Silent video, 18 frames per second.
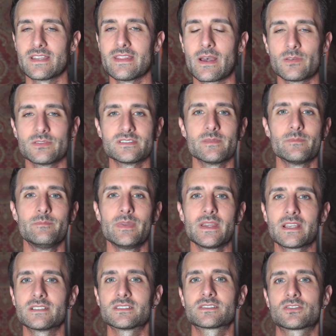and that was the
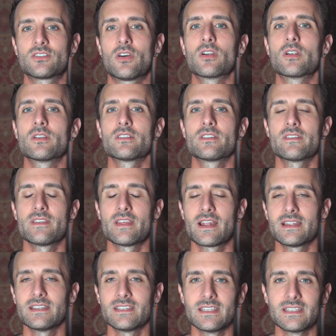biggest scar that
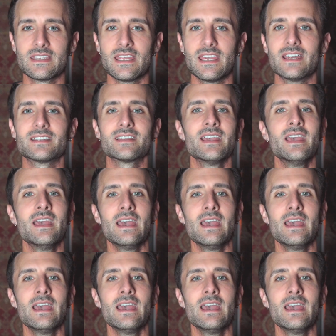I did get.